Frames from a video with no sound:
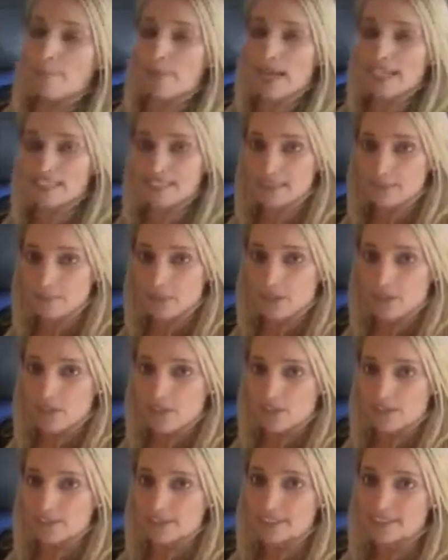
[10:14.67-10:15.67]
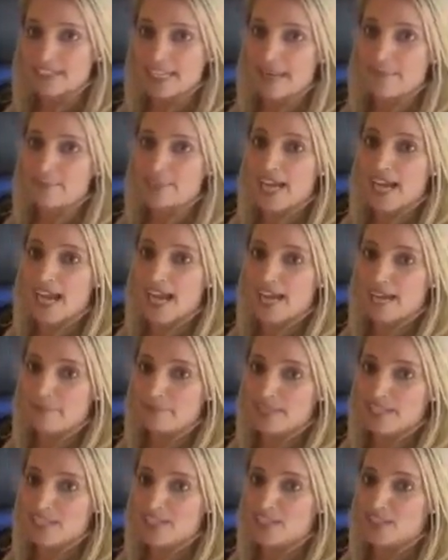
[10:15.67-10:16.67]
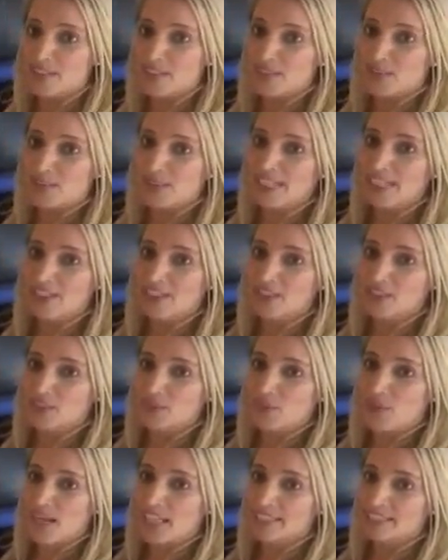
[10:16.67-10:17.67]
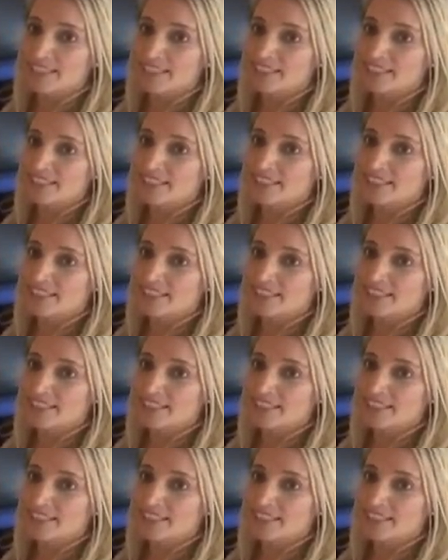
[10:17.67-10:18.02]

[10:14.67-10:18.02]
a bicep curl at the same time that she's doing her squat.